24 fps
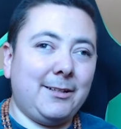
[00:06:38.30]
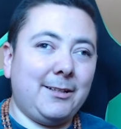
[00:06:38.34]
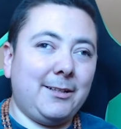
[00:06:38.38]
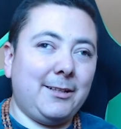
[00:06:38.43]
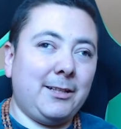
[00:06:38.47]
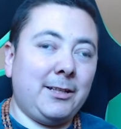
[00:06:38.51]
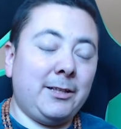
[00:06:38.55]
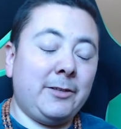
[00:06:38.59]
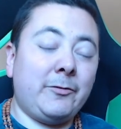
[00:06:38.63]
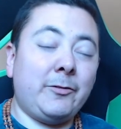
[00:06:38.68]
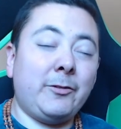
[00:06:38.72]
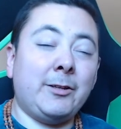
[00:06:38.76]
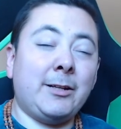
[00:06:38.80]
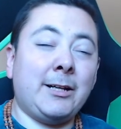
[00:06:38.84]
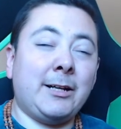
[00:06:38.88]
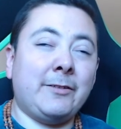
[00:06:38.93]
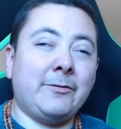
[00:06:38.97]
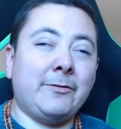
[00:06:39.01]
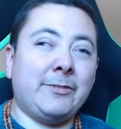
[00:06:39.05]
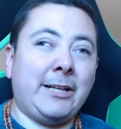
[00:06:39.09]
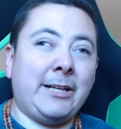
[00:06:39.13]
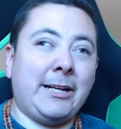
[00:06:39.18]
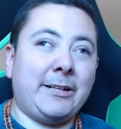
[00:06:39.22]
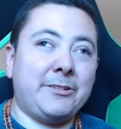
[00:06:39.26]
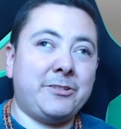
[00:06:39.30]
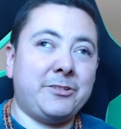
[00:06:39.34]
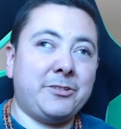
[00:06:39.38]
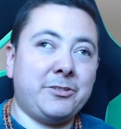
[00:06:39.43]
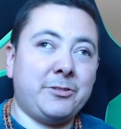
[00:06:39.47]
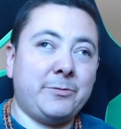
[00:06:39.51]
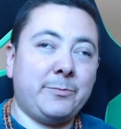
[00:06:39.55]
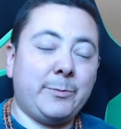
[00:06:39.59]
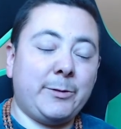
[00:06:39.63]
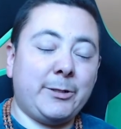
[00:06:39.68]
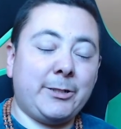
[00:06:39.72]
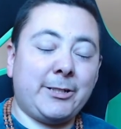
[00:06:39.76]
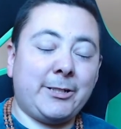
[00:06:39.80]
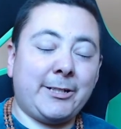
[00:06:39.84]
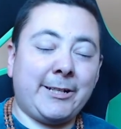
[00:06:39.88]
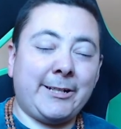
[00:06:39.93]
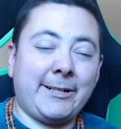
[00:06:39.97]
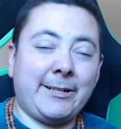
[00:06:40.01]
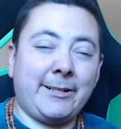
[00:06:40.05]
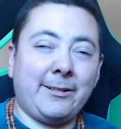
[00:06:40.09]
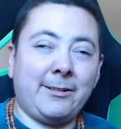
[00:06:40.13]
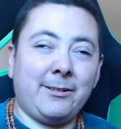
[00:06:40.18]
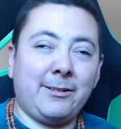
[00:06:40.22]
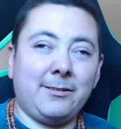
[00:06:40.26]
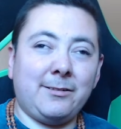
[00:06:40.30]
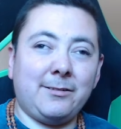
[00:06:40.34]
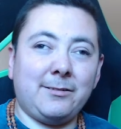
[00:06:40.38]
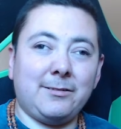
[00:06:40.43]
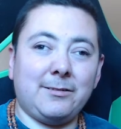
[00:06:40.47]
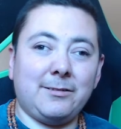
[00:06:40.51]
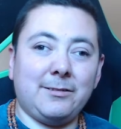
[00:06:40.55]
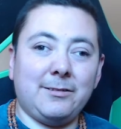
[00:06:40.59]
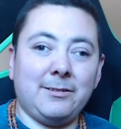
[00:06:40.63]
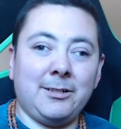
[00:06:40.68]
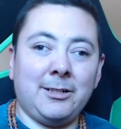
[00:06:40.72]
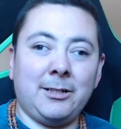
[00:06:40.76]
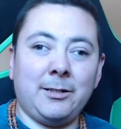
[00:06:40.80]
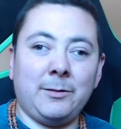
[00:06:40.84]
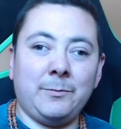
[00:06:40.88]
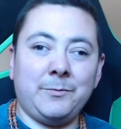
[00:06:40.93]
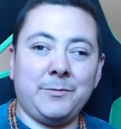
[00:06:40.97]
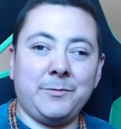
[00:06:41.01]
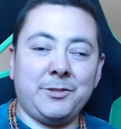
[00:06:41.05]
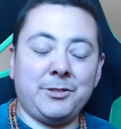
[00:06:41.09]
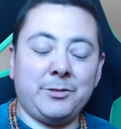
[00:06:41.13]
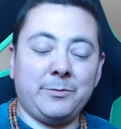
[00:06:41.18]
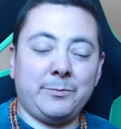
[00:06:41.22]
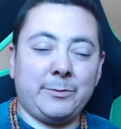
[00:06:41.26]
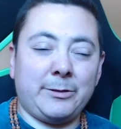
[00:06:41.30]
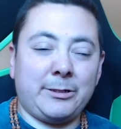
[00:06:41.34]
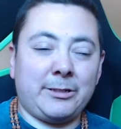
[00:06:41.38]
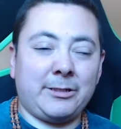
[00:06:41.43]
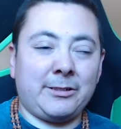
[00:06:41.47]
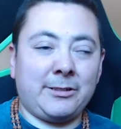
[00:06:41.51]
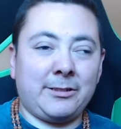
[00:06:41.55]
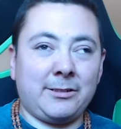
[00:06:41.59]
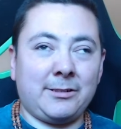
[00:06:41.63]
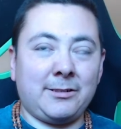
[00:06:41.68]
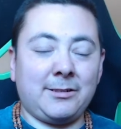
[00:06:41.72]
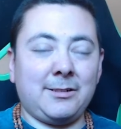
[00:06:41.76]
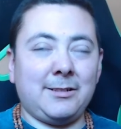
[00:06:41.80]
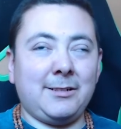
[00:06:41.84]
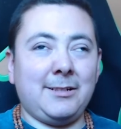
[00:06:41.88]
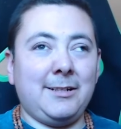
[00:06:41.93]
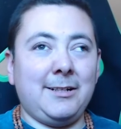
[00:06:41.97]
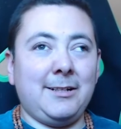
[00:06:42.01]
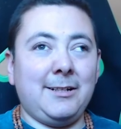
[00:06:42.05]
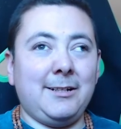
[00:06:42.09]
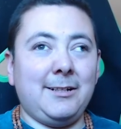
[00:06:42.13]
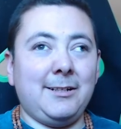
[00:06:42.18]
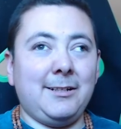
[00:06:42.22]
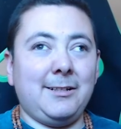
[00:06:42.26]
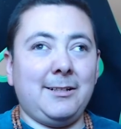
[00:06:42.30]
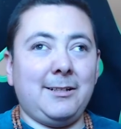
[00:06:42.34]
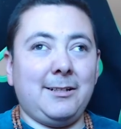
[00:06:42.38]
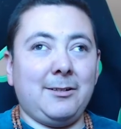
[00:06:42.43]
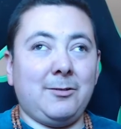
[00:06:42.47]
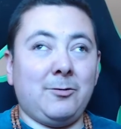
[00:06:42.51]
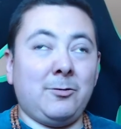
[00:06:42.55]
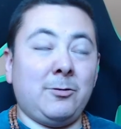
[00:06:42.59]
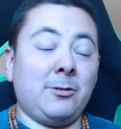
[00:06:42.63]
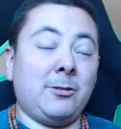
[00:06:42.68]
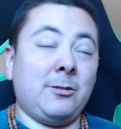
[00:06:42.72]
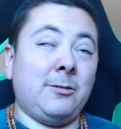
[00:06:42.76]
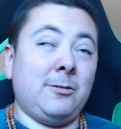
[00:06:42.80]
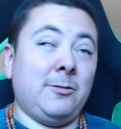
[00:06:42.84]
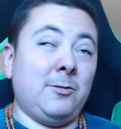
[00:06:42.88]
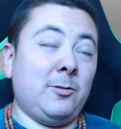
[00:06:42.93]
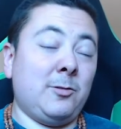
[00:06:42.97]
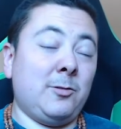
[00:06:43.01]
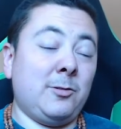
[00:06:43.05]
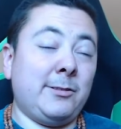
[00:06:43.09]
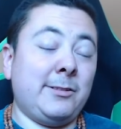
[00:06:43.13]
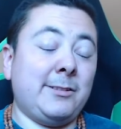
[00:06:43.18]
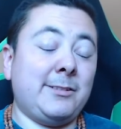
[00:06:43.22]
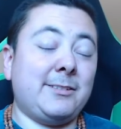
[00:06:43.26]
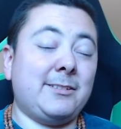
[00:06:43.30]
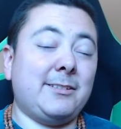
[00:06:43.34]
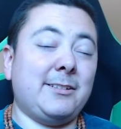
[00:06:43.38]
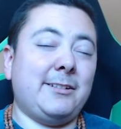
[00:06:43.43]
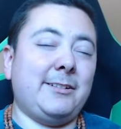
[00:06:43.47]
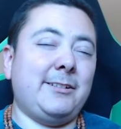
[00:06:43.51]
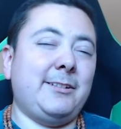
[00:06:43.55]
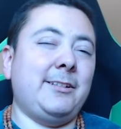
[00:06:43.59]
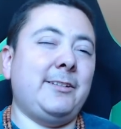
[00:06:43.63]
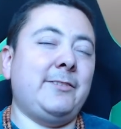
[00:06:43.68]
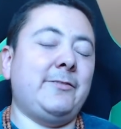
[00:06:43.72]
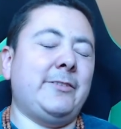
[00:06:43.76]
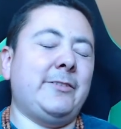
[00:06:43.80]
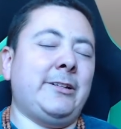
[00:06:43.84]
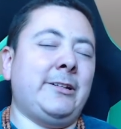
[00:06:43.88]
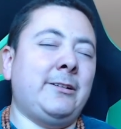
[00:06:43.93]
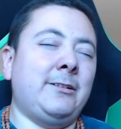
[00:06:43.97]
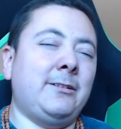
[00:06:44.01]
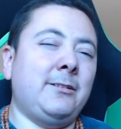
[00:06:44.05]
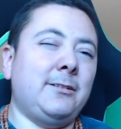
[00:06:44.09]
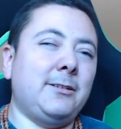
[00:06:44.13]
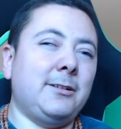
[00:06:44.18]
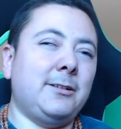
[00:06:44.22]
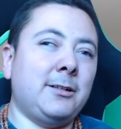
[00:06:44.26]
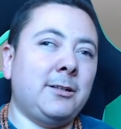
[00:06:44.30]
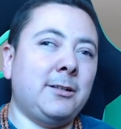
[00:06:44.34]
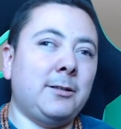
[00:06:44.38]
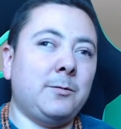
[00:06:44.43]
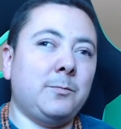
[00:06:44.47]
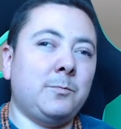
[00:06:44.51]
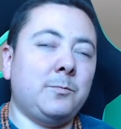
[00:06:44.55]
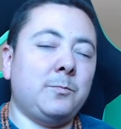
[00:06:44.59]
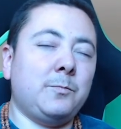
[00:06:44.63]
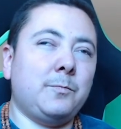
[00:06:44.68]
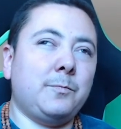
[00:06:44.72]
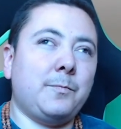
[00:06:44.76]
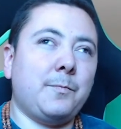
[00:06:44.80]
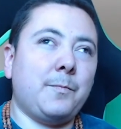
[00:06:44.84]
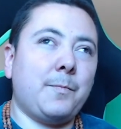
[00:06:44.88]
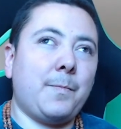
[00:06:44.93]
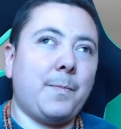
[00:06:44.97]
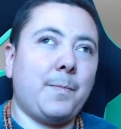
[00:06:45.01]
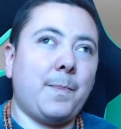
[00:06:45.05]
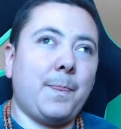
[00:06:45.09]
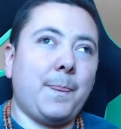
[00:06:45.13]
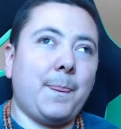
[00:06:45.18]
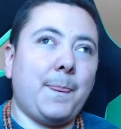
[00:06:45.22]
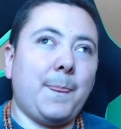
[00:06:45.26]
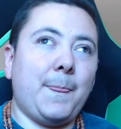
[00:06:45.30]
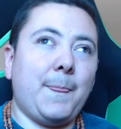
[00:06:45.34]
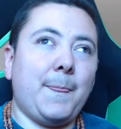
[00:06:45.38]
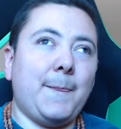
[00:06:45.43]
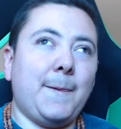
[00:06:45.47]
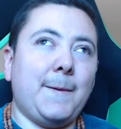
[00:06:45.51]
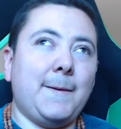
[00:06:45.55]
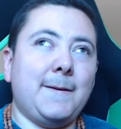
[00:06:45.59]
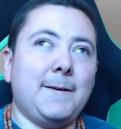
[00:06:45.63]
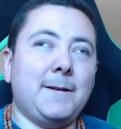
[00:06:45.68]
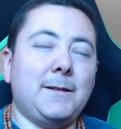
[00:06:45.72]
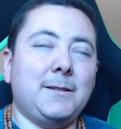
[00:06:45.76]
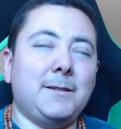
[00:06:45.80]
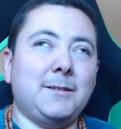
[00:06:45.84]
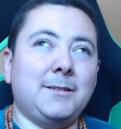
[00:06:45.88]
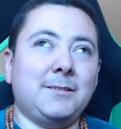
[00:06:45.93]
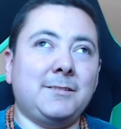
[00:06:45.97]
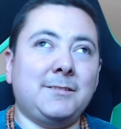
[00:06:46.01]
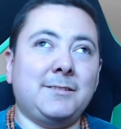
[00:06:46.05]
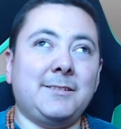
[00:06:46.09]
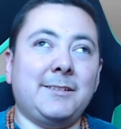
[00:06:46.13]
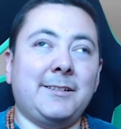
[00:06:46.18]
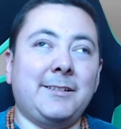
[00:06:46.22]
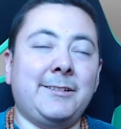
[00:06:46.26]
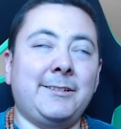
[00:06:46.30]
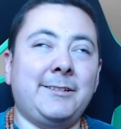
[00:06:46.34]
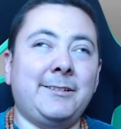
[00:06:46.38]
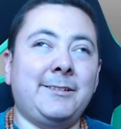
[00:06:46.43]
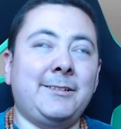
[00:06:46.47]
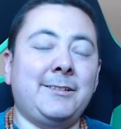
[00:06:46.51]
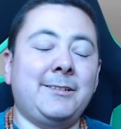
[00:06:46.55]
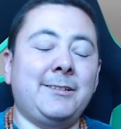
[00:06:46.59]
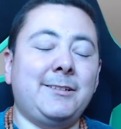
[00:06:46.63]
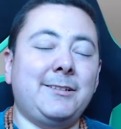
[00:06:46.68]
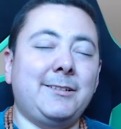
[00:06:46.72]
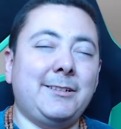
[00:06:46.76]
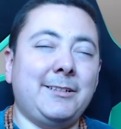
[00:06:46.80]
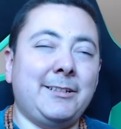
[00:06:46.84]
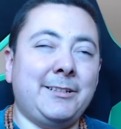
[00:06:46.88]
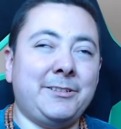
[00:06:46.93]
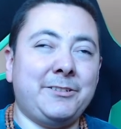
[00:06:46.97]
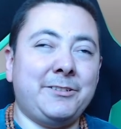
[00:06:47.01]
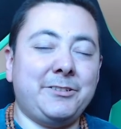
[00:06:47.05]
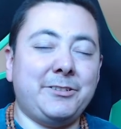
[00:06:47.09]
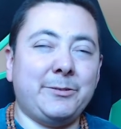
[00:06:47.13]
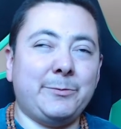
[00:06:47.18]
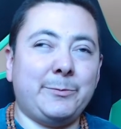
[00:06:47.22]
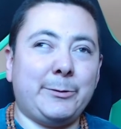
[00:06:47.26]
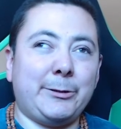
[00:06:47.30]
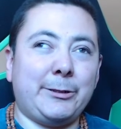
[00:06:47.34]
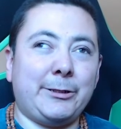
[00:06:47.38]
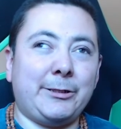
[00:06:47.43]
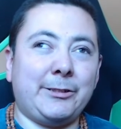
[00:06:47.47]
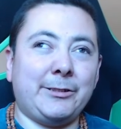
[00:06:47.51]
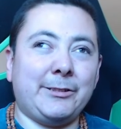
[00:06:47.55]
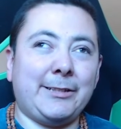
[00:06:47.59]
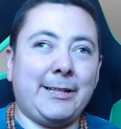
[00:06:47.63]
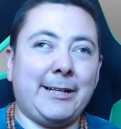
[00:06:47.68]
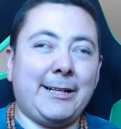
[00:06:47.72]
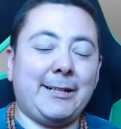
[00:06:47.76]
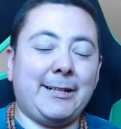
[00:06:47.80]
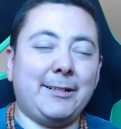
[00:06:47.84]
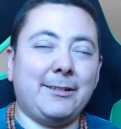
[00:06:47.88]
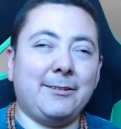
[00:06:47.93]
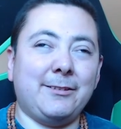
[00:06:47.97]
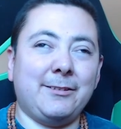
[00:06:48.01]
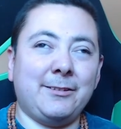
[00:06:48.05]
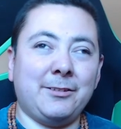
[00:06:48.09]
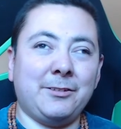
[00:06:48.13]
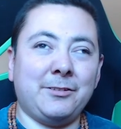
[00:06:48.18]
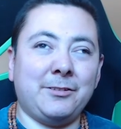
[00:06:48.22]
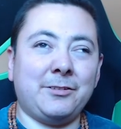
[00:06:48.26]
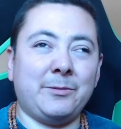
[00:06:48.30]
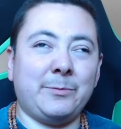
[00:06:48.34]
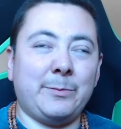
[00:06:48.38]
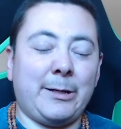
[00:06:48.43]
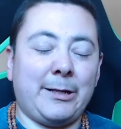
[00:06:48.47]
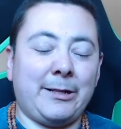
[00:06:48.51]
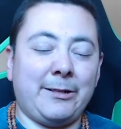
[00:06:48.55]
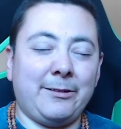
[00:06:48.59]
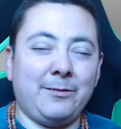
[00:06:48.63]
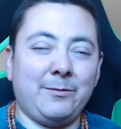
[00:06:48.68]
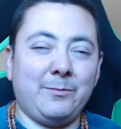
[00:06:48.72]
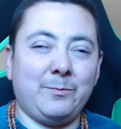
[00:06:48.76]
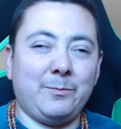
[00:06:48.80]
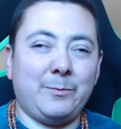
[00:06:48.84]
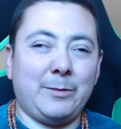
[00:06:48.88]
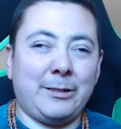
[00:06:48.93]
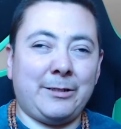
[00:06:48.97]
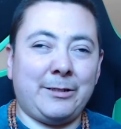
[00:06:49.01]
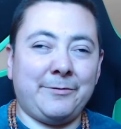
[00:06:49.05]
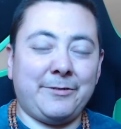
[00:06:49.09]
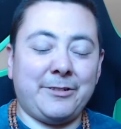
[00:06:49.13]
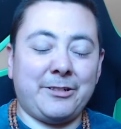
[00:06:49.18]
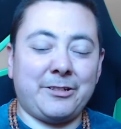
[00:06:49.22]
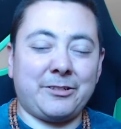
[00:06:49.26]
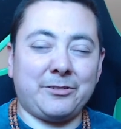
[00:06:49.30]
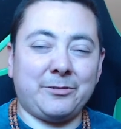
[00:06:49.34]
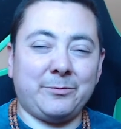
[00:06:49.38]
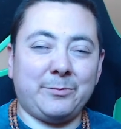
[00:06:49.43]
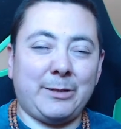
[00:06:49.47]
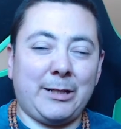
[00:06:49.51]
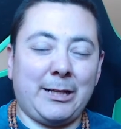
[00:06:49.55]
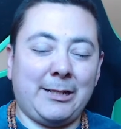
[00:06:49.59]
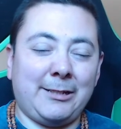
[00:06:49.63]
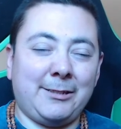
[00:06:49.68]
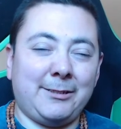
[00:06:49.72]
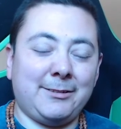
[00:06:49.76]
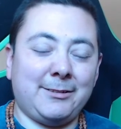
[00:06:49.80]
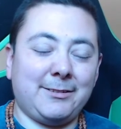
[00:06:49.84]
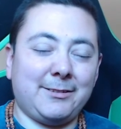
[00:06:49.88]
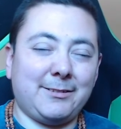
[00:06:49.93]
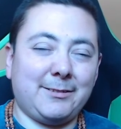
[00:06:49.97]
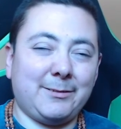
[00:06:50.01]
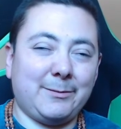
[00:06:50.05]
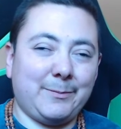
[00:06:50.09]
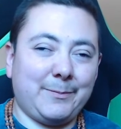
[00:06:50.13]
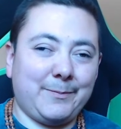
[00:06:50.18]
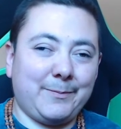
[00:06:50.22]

If you have like Jupiter here, Jupiter or the Sun even, the Sun and Jupiter, like those are beneficial planets